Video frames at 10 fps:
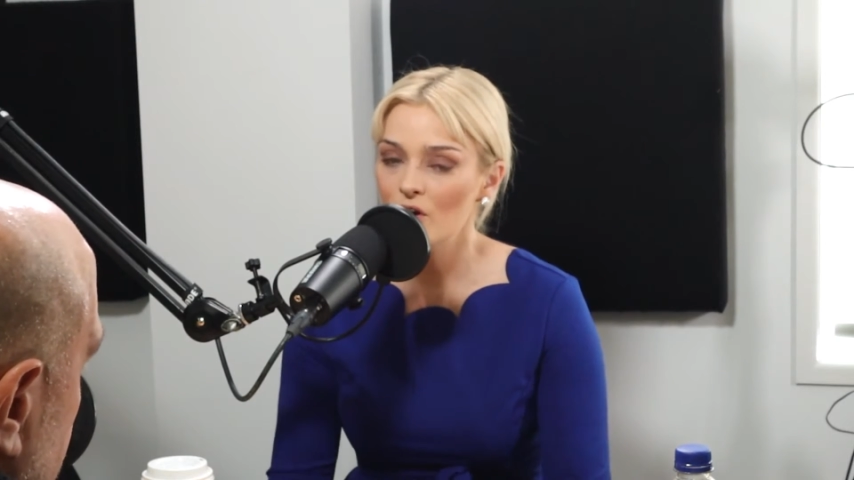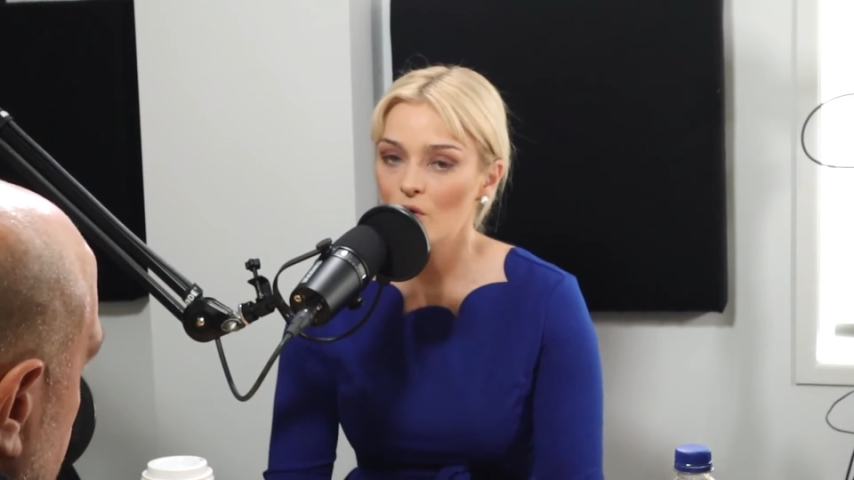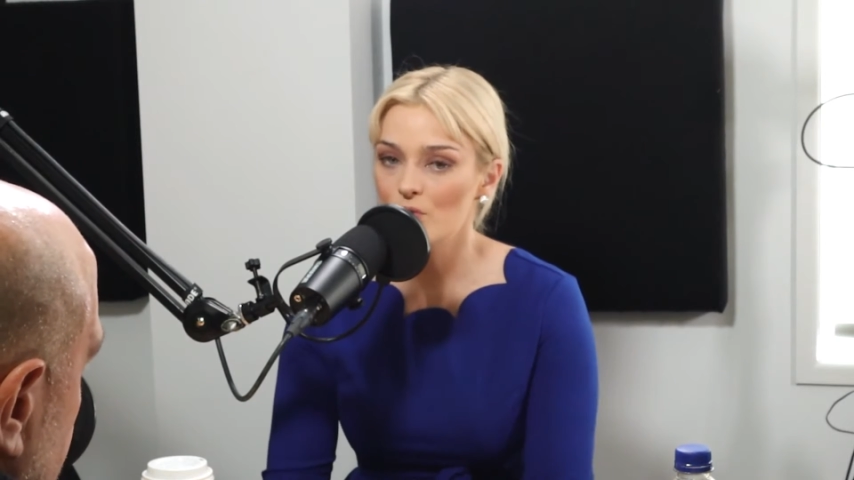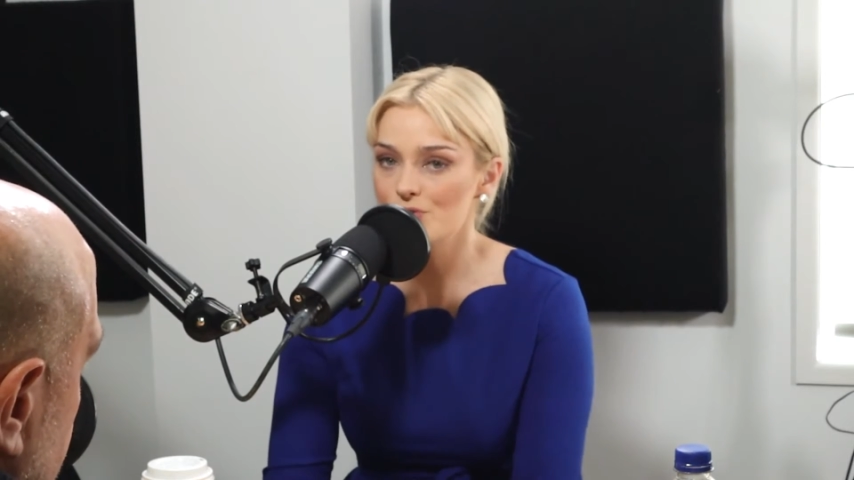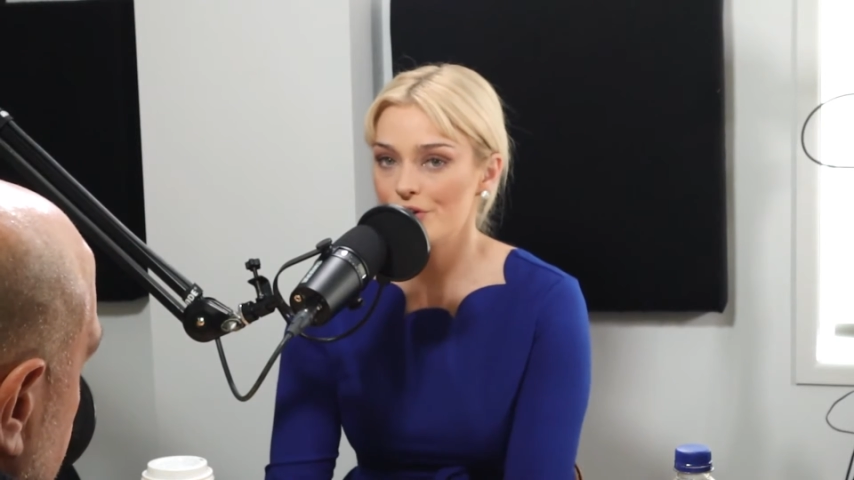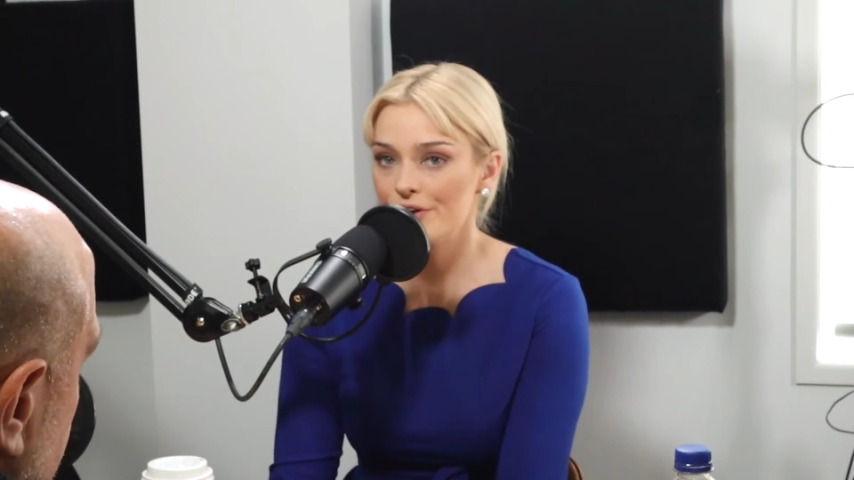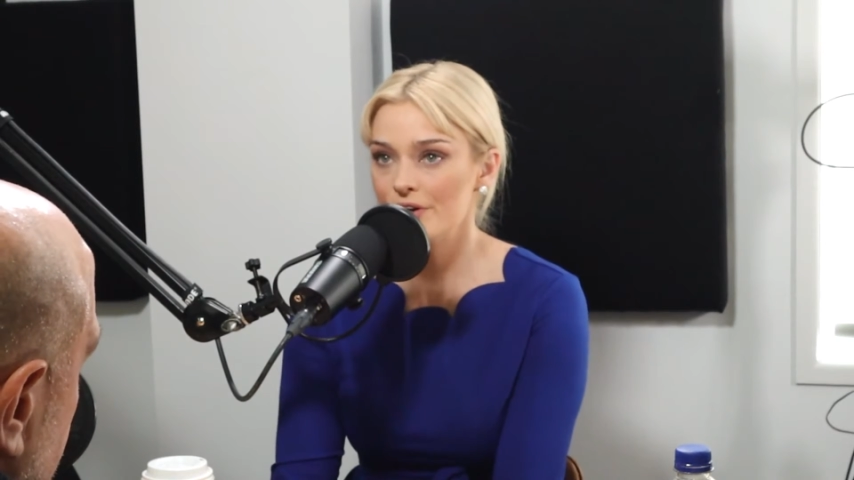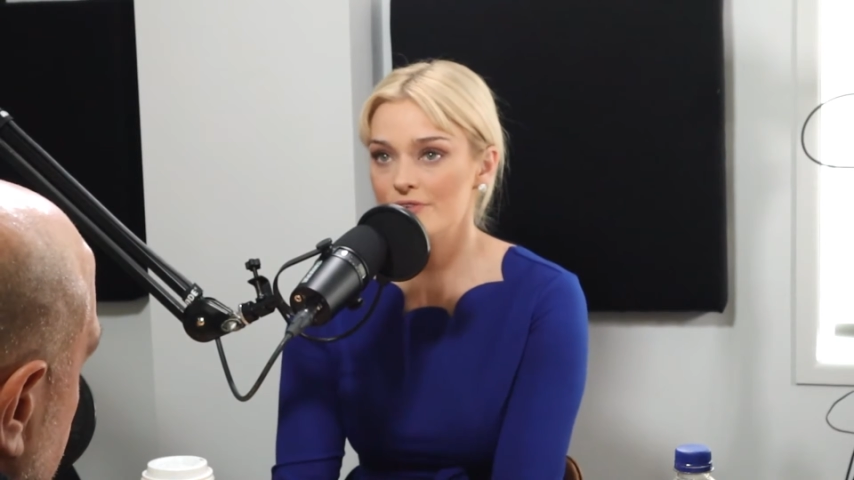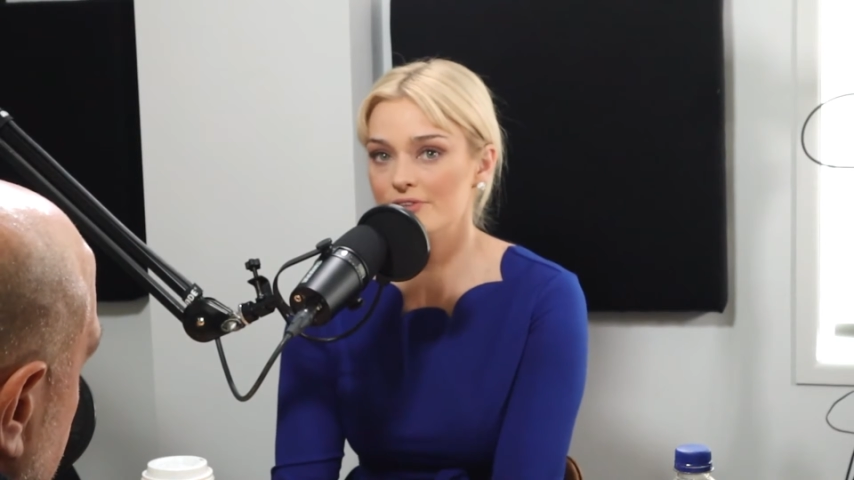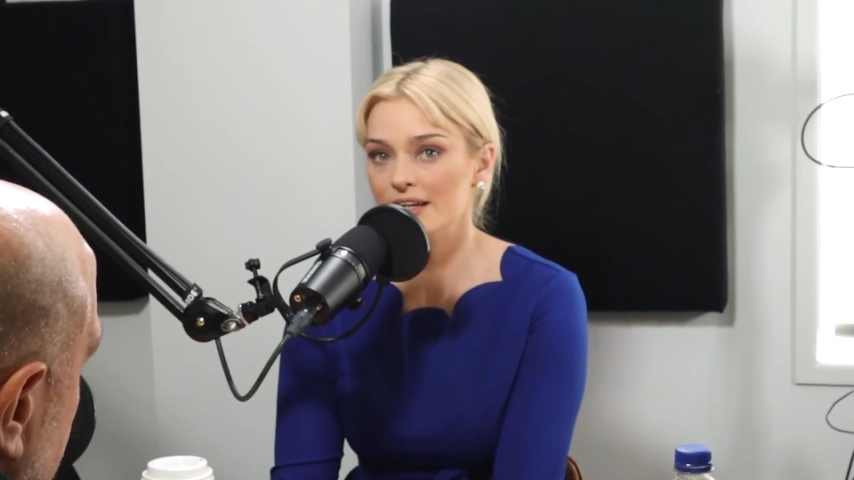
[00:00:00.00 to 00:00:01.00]

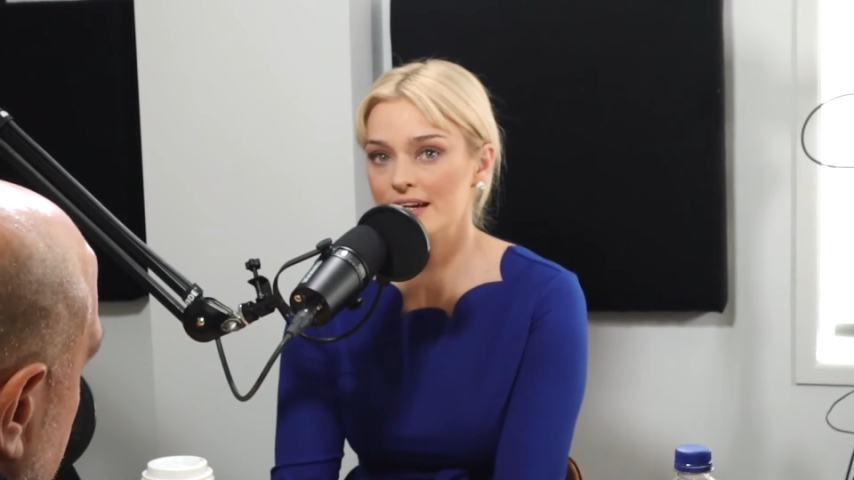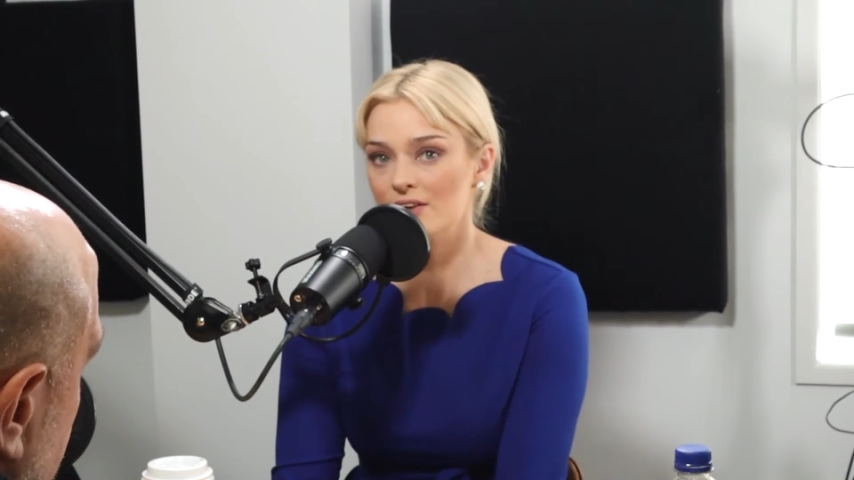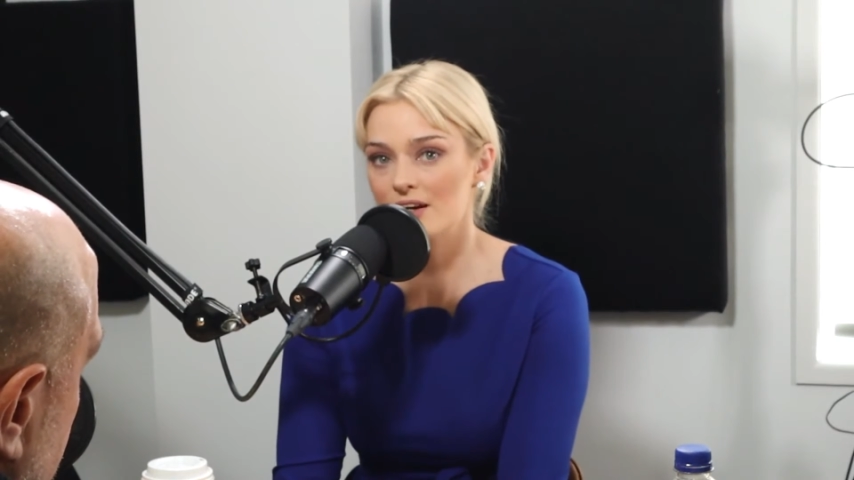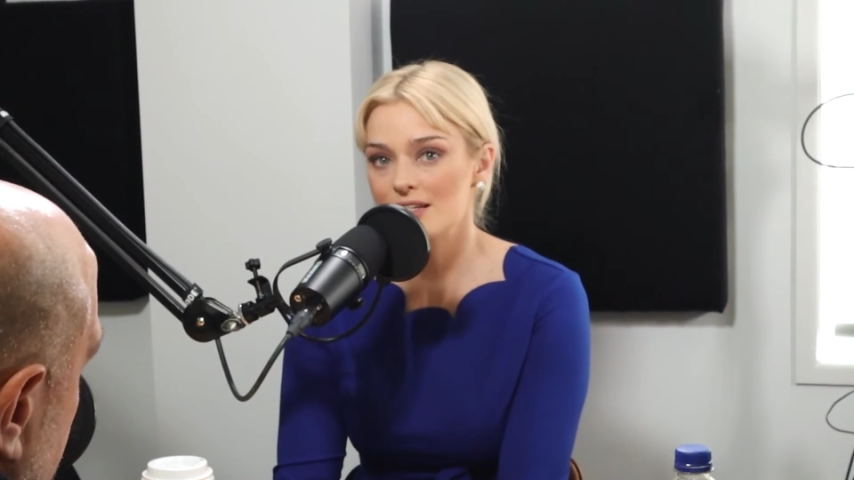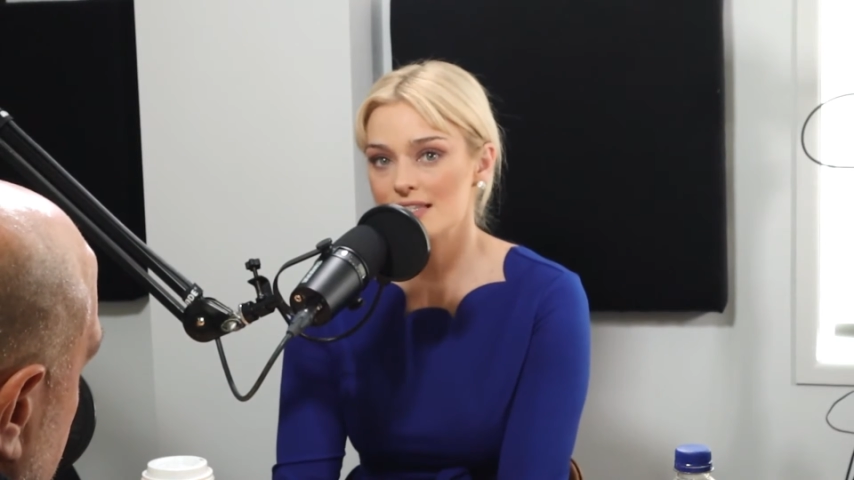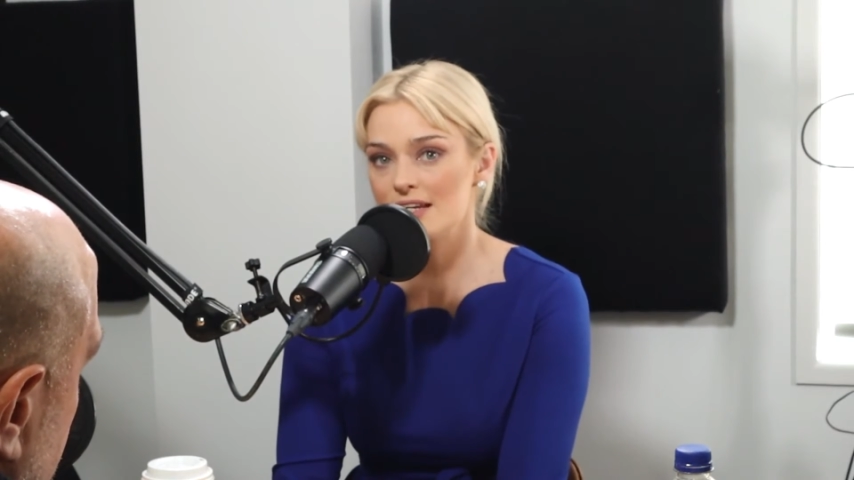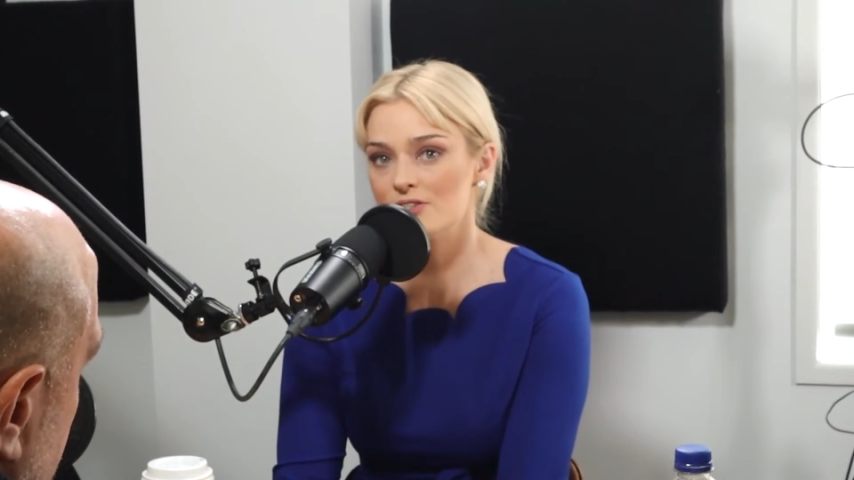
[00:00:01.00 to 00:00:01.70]
Alternatively, like I said,